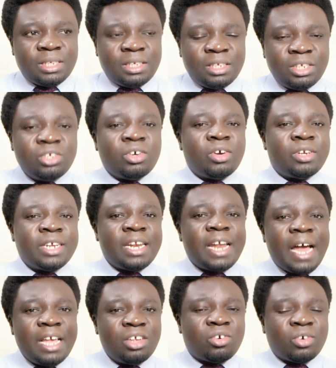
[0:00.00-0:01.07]
hiyo tena
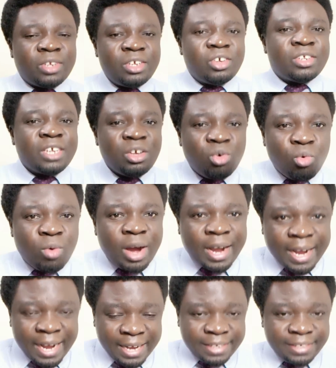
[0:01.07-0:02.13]
haiko, hiyo haikuwa
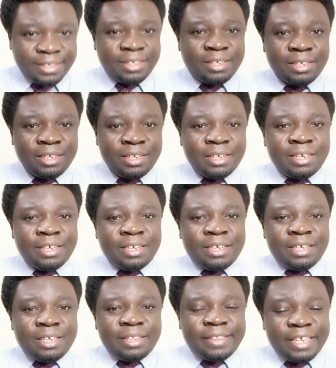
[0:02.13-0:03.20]
kazi.
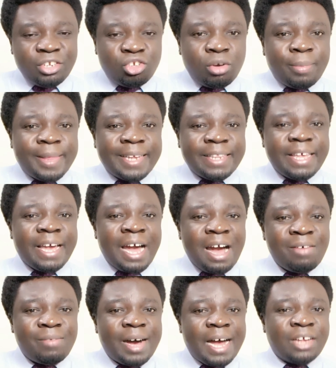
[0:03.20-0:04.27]
The job that they
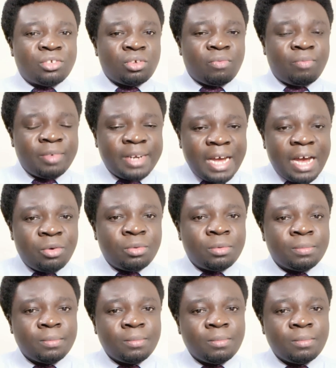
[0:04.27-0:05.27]
have as of now